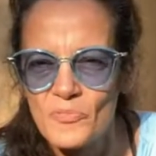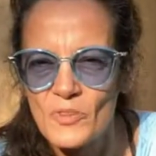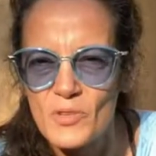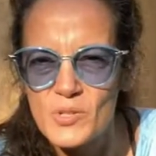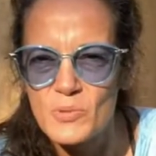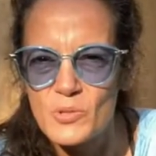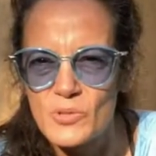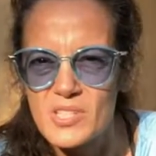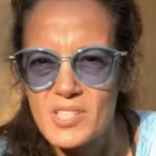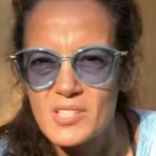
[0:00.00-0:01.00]
respiratory
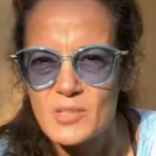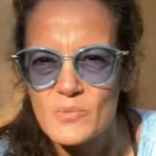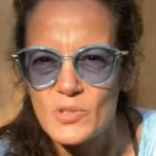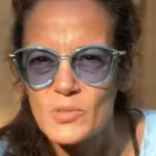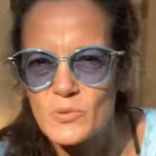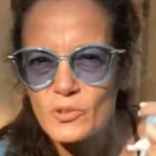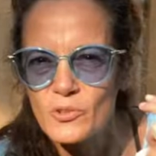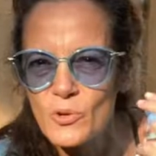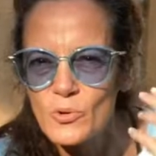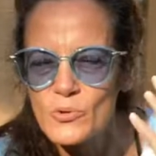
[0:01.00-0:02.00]
system starts with our
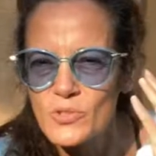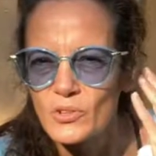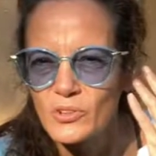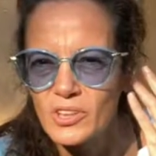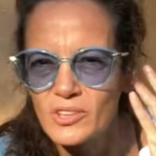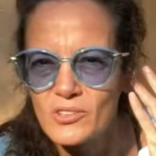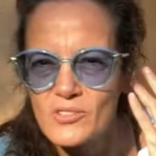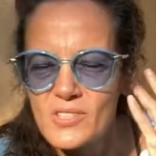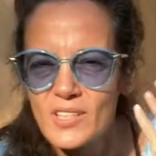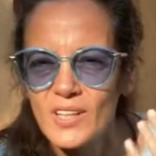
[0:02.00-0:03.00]
nose and our ears,
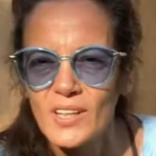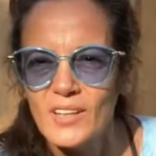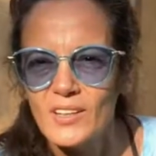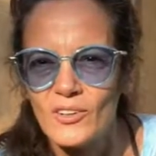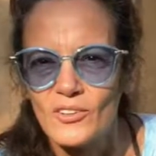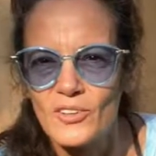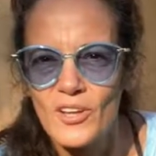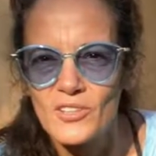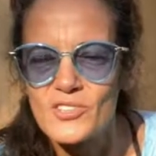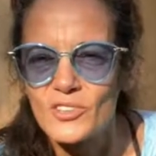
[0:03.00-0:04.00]
our
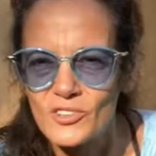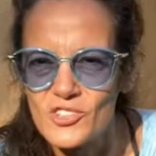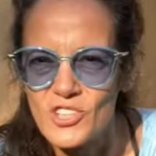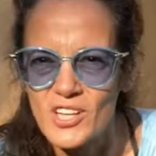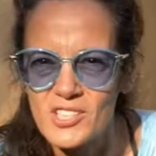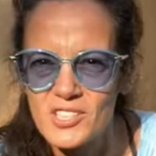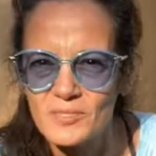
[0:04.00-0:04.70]
lungs, and our chest.